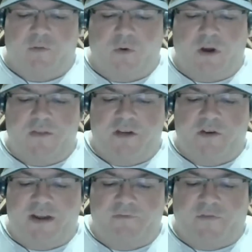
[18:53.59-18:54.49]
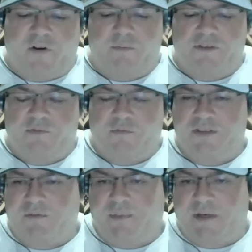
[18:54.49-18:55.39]
One, the grain farmers in
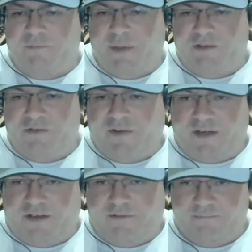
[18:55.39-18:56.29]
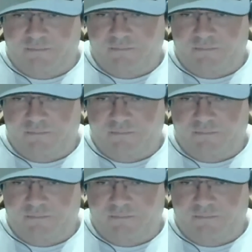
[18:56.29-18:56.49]
Western Pennsylvania,